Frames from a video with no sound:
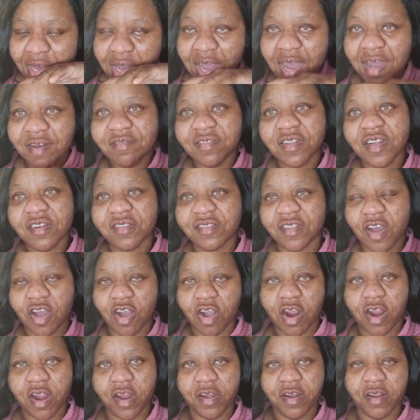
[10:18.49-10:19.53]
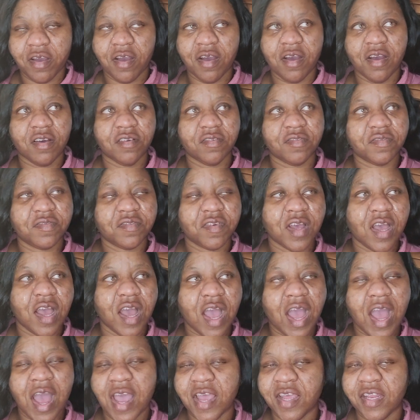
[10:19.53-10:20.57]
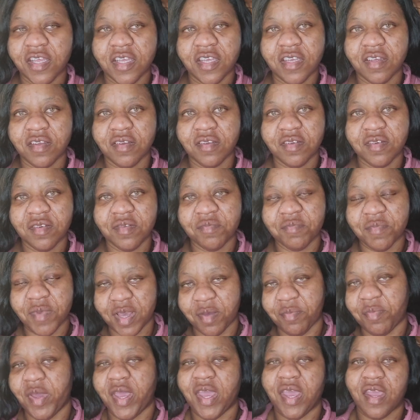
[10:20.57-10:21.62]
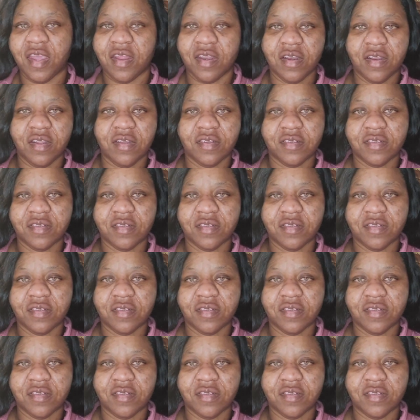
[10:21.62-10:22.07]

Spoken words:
I've learned the art of hiding my pain,